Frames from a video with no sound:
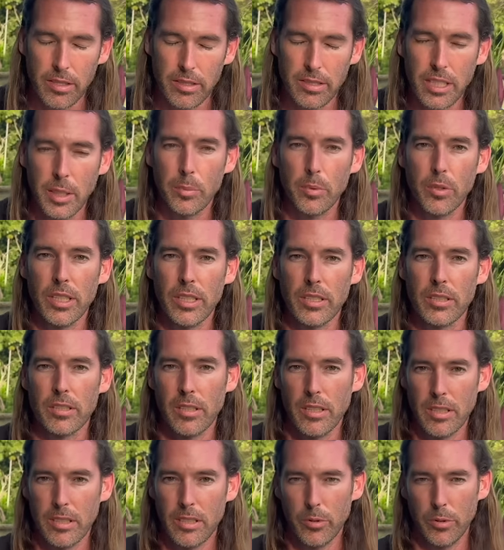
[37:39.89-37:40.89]
separates
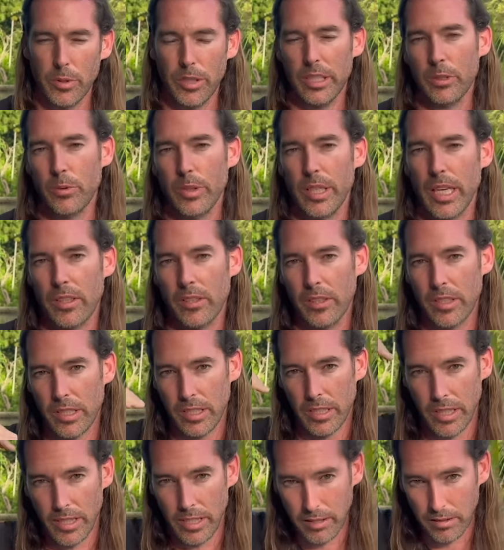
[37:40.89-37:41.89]
this three D reality
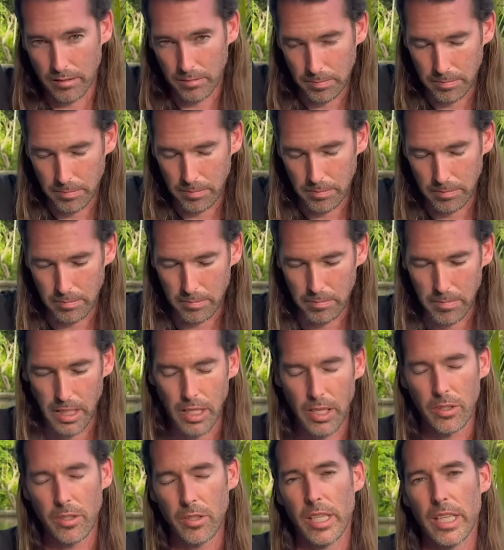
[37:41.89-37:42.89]
and
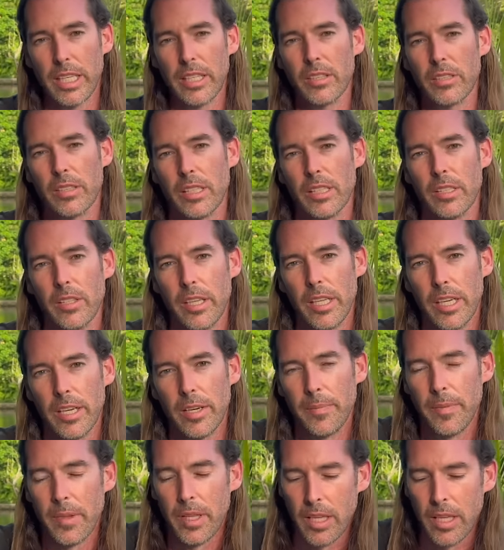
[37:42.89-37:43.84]
many other layers that are there.